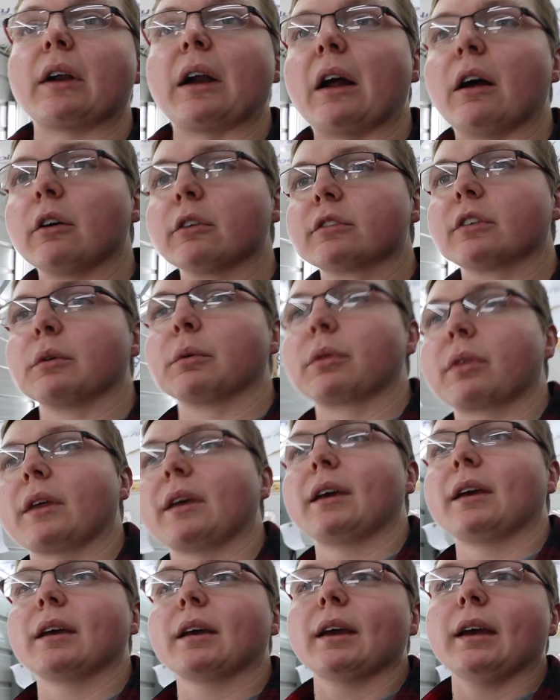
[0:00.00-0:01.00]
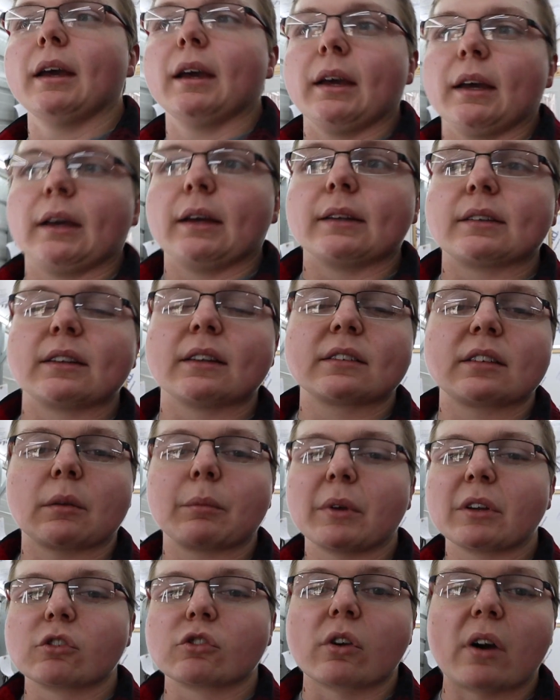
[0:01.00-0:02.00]
I also think since I've
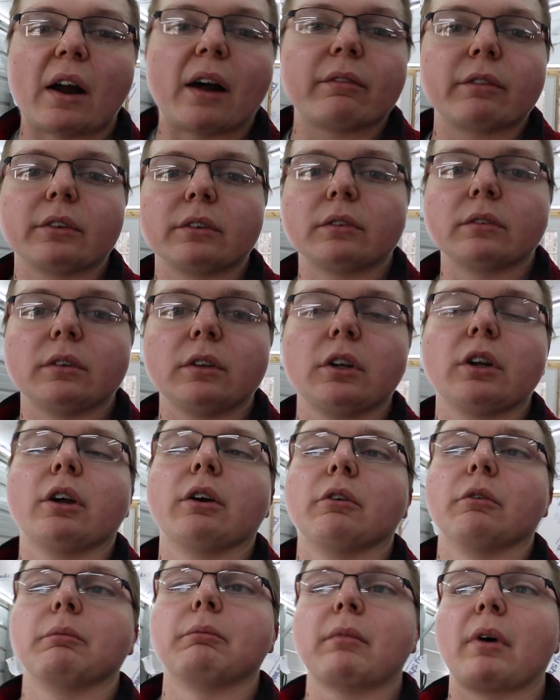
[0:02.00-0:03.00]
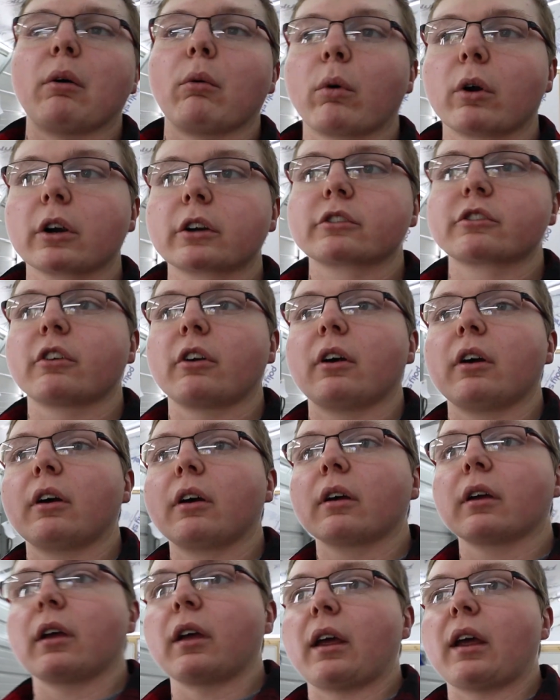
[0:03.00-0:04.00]
been driving, you know, my work
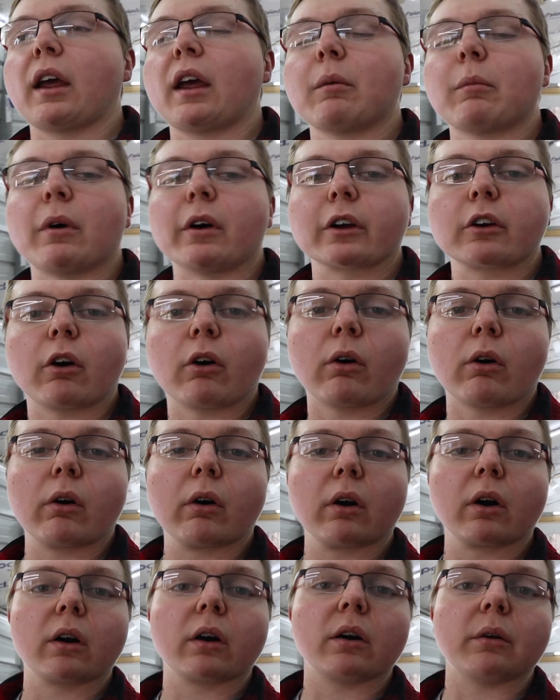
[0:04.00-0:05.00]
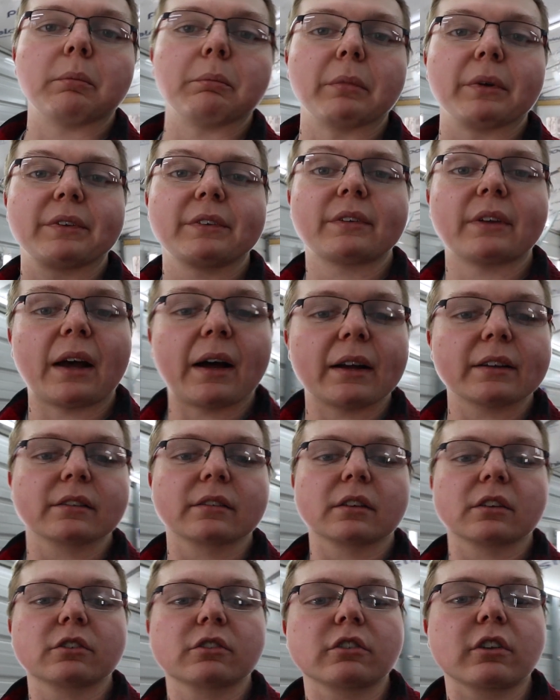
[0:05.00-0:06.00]
truck and my car besides
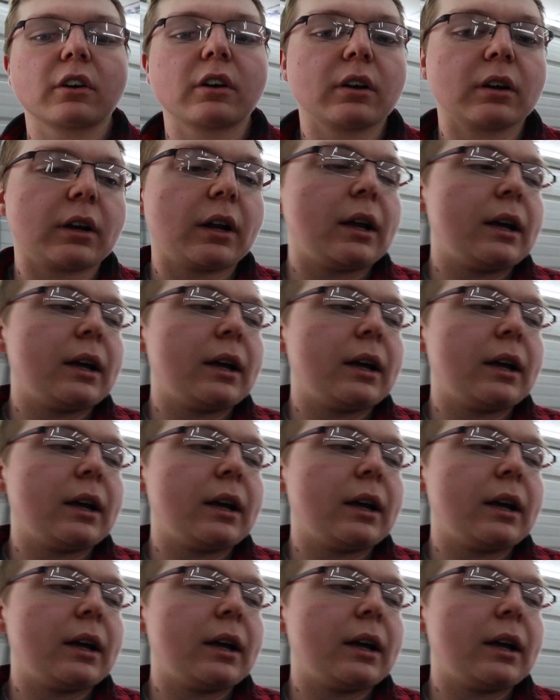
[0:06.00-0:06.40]
this truck,